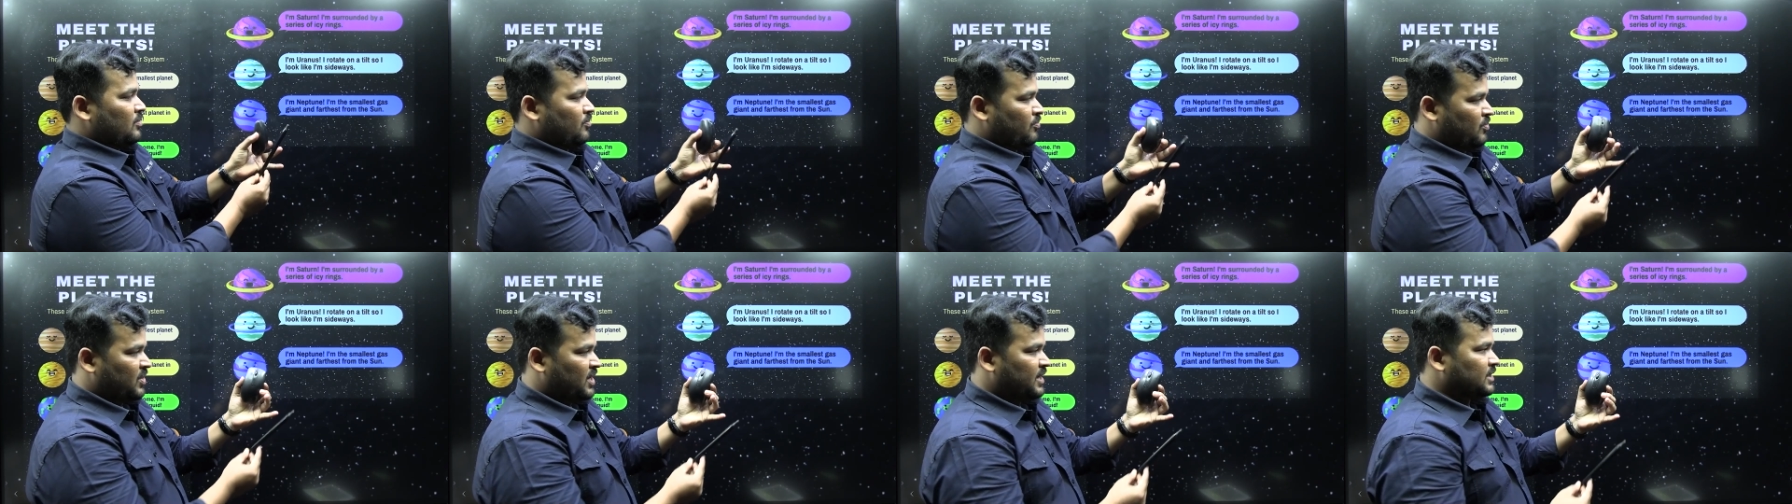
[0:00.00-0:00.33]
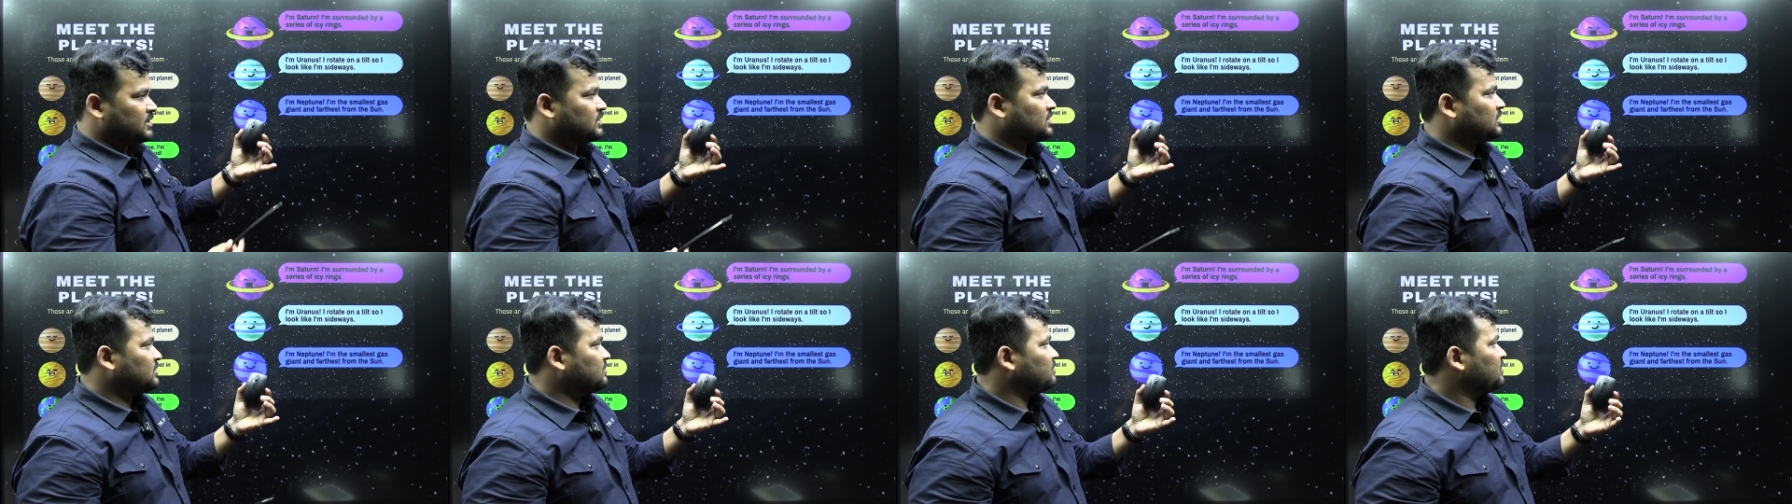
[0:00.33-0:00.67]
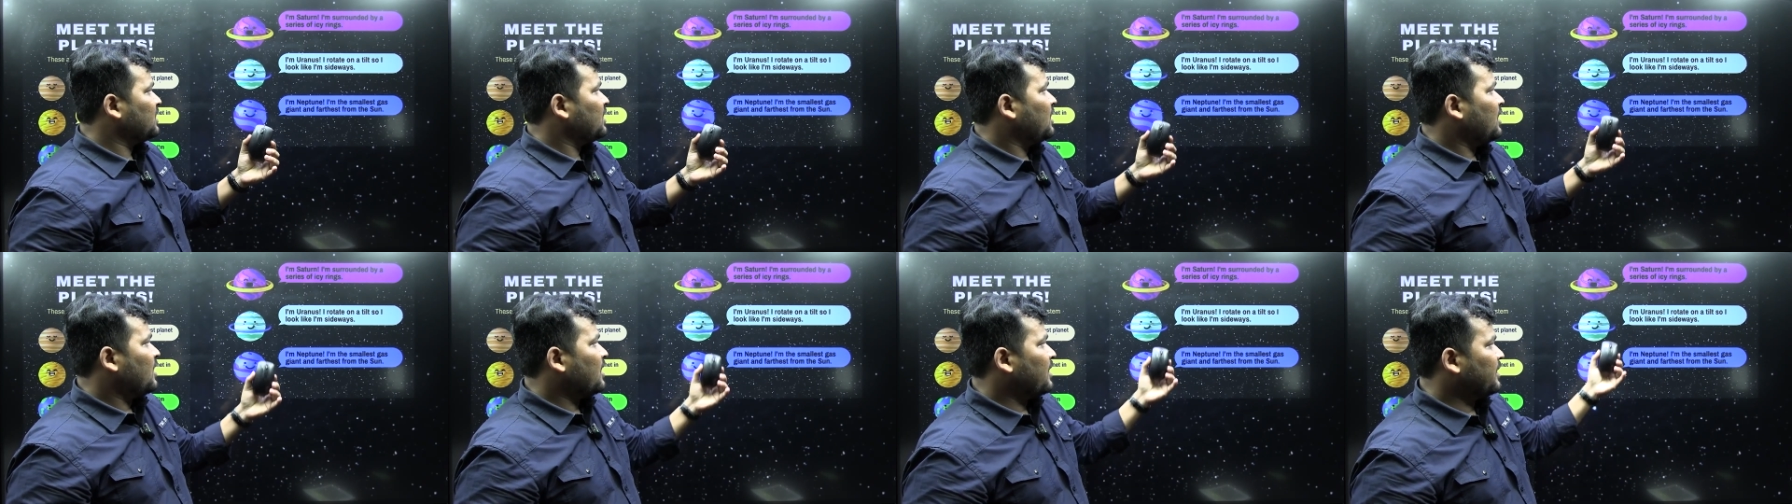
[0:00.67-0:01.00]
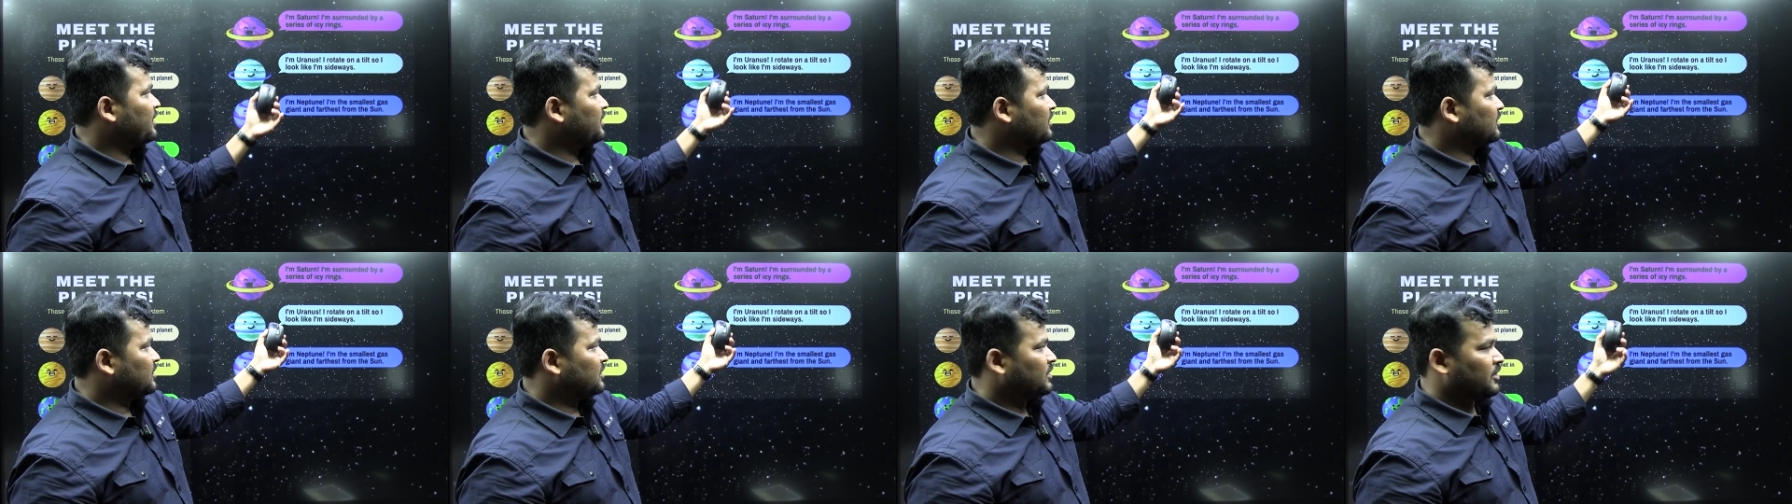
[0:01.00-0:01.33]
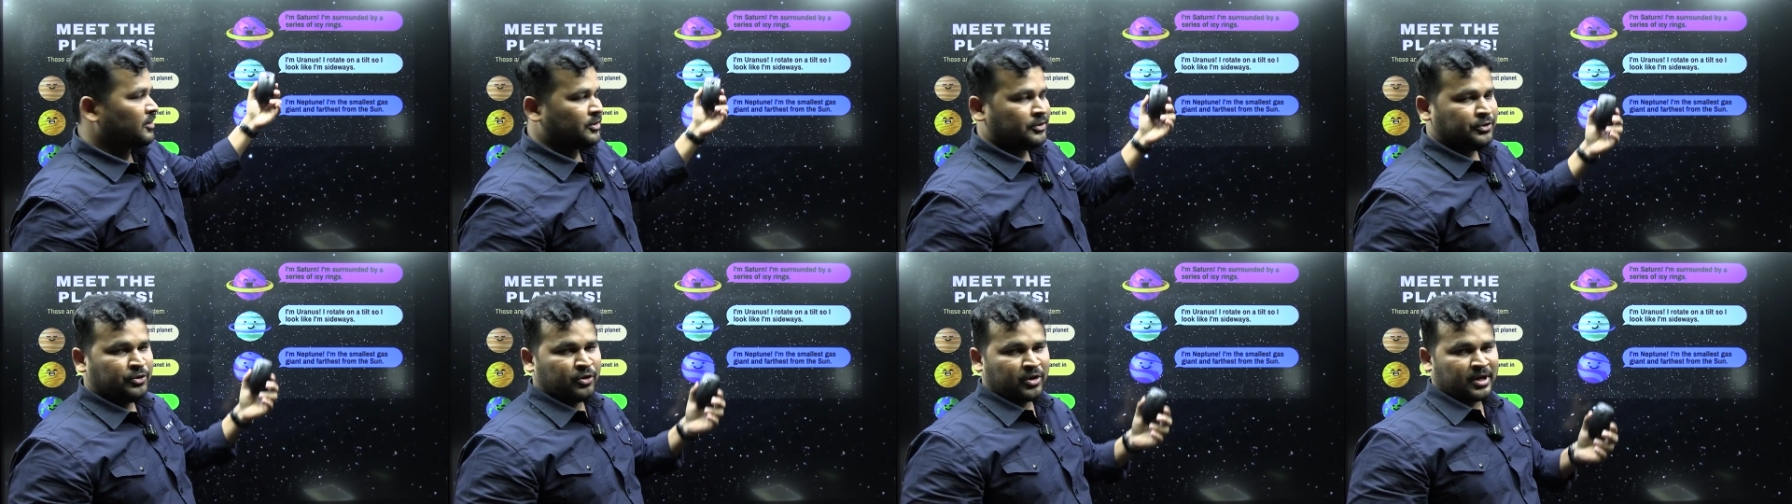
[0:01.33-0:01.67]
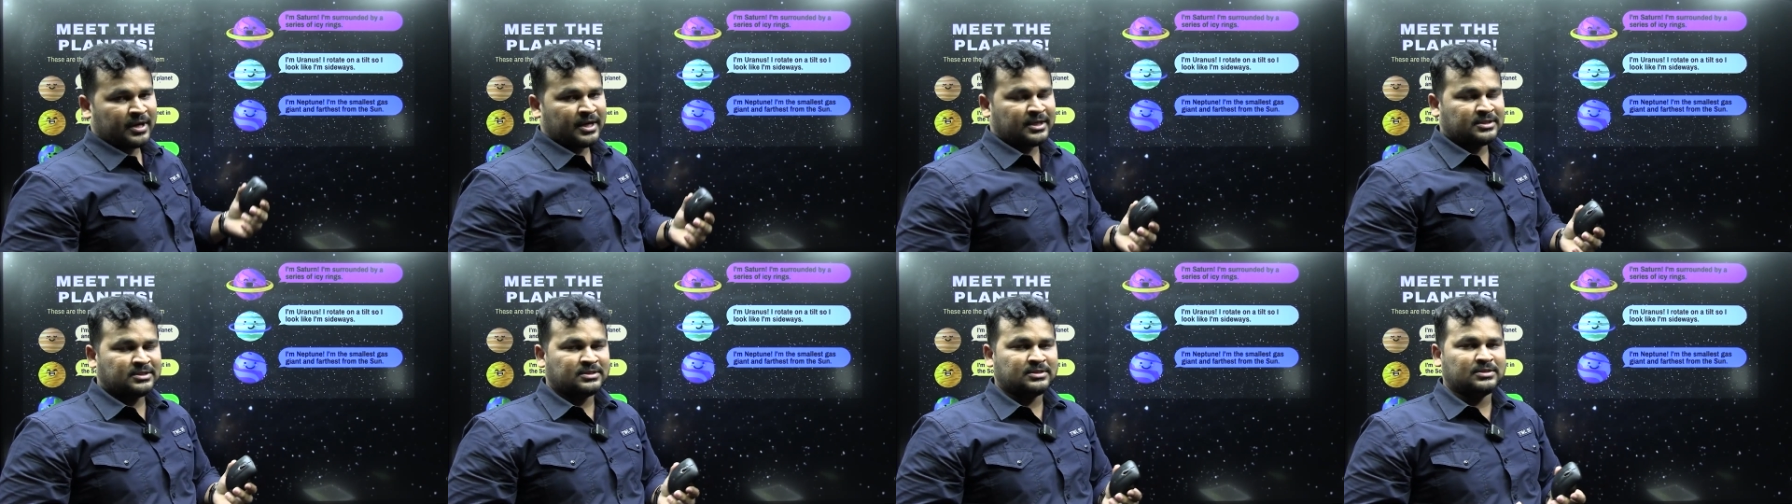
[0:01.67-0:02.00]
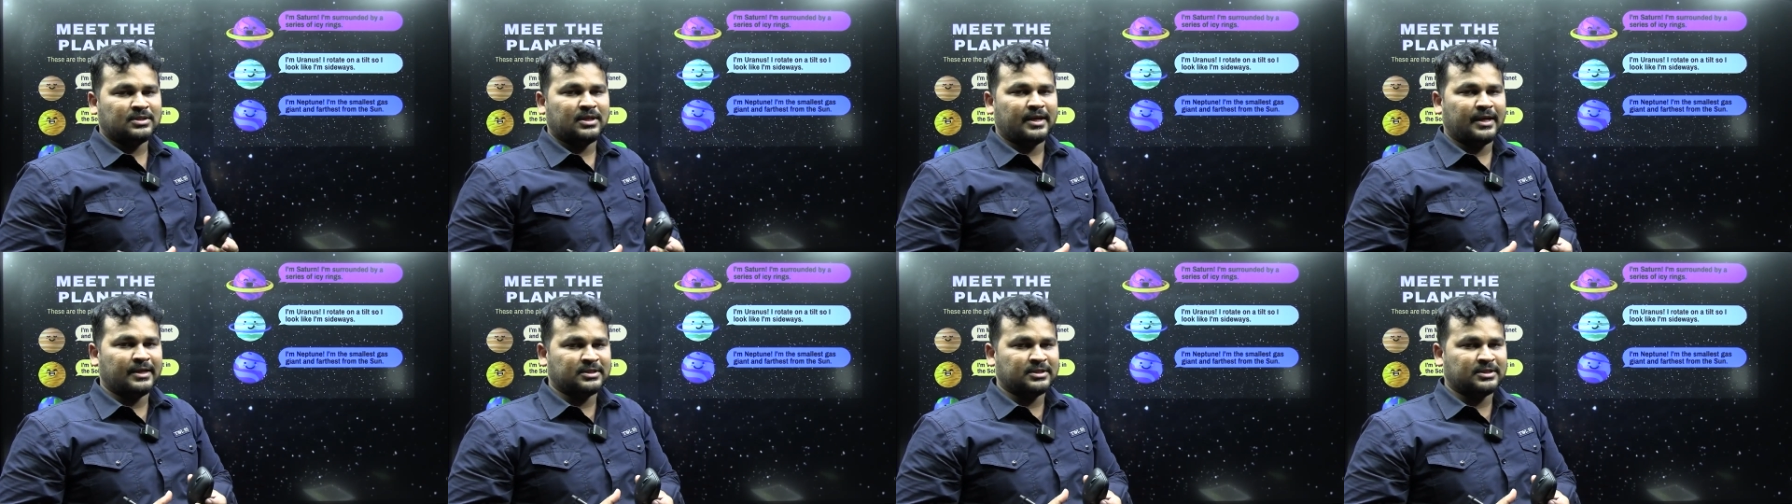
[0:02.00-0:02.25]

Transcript: But here Uranus